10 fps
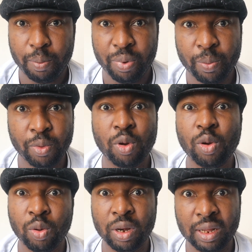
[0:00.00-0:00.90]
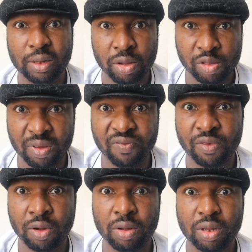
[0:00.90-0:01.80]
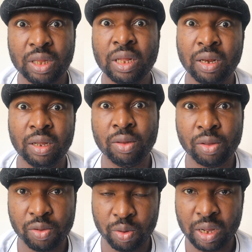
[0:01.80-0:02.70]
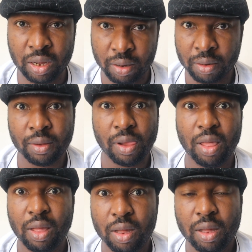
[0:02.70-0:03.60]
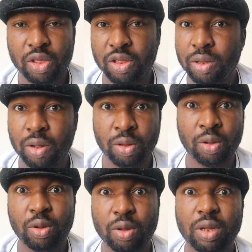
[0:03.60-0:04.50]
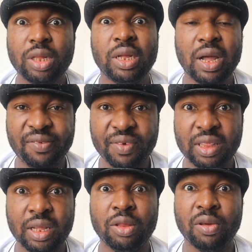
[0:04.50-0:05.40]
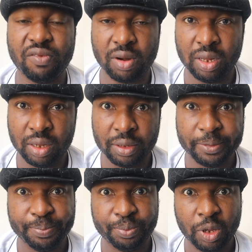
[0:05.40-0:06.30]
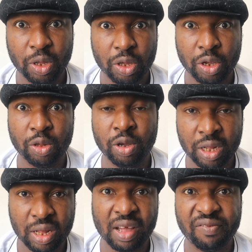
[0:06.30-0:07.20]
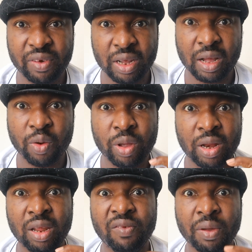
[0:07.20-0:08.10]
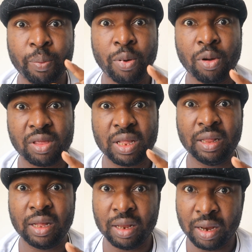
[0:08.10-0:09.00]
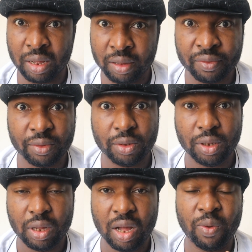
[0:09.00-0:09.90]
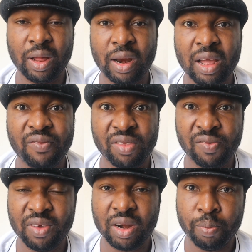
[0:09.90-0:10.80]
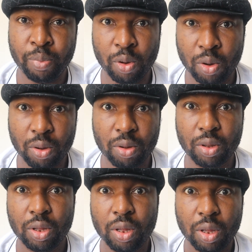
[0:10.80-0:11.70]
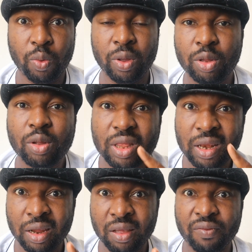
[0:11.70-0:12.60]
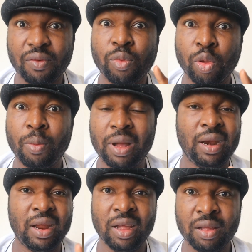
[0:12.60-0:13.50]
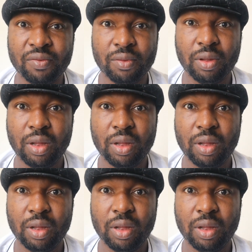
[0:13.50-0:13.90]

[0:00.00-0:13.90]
People who lead us before, they lead us to hell. She don't know the advantage of credit. You know, in Africa, we live a poor standard life. Our life is very poor. We don't live normal life.